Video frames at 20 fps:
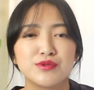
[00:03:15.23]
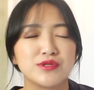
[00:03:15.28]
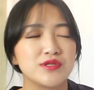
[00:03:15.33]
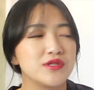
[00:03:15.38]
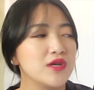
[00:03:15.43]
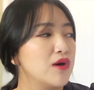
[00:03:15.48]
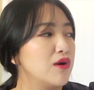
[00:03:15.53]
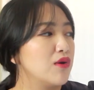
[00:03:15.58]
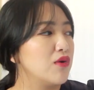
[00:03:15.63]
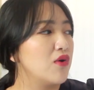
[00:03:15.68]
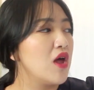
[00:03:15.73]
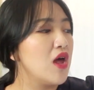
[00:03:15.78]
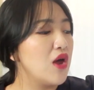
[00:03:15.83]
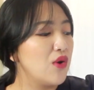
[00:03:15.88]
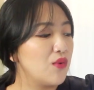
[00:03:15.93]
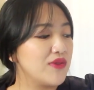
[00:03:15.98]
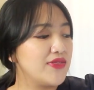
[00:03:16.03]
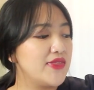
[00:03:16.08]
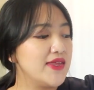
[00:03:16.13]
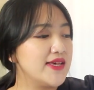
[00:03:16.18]
So
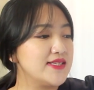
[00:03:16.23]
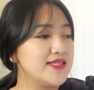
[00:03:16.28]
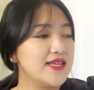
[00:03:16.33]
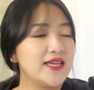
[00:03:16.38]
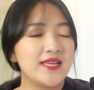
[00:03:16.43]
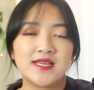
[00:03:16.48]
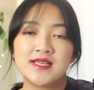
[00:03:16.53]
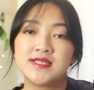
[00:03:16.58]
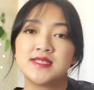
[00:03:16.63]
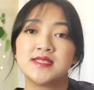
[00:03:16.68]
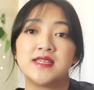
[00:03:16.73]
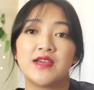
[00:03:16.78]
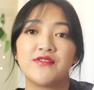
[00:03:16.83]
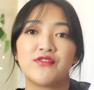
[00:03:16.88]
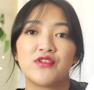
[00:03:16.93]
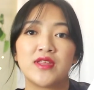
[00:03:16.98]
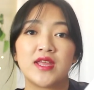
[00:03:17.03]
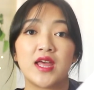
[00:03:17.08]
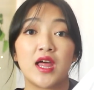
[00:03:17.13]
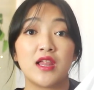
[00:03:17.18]
with this, it is
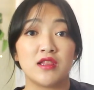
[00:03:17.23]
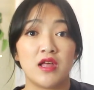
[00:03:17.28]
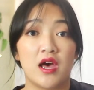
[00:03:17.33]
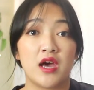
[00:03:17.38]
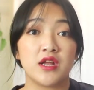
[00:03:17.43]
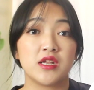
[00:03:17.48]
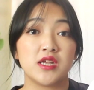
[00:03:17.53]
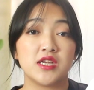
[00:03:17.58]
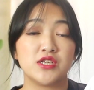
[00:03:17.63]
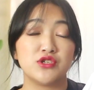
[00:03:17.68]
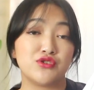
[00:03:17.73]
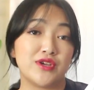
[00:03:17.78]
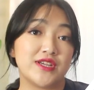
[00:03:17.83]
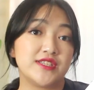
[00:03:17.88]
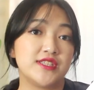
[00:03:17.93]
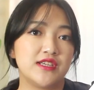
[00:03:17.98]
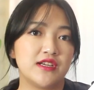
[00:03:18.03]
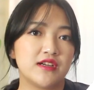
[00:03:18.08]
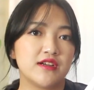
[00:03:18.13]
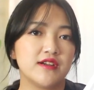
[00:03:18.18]
definitely a lot
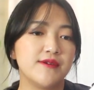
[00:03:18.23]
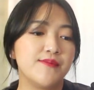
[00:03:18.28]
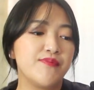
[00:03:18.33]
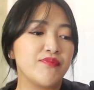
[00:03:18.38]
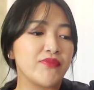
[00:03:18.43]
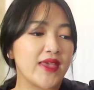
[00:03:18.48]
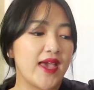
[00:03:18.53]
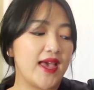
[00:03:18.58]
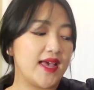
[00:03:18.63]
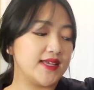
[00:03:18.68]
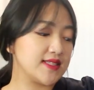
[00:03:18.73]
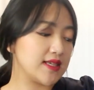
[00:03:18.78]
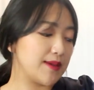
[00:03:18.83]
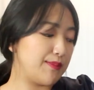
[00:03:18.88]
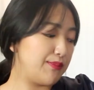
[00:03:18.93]
dressier as